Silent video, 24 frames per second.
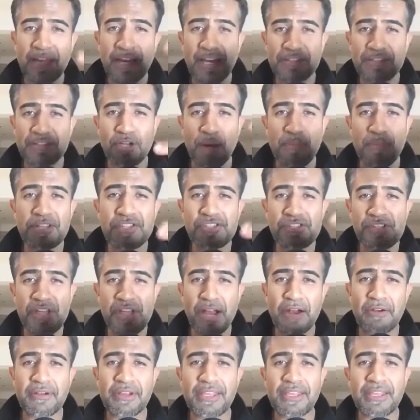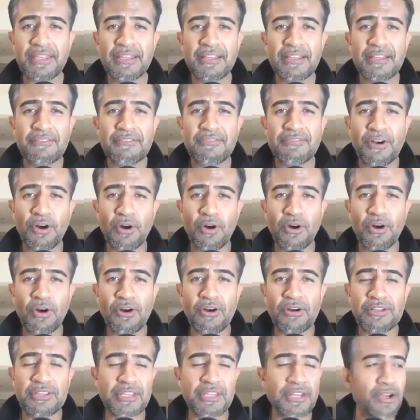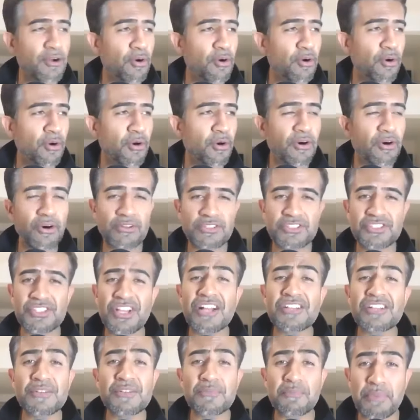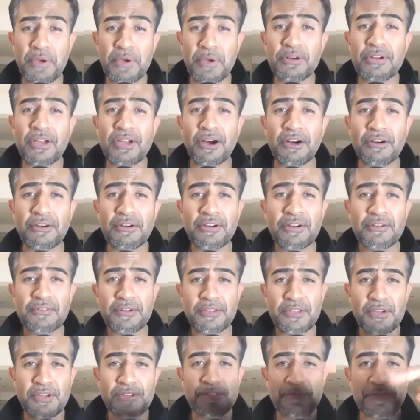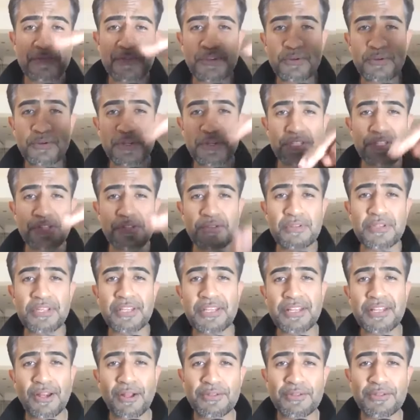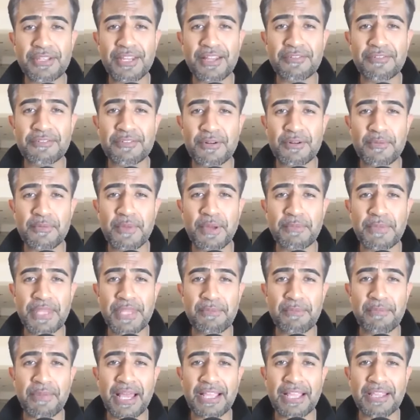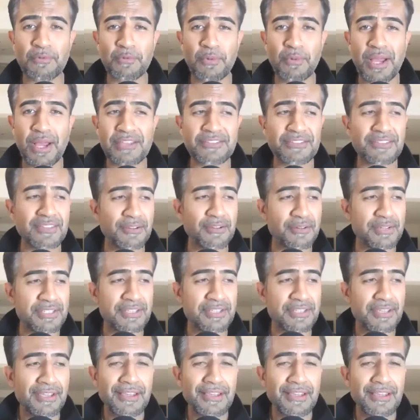of Tom and Jerry, or Sergeant Bilko, for those of you who are tuned in and old enough to remember that black and white series.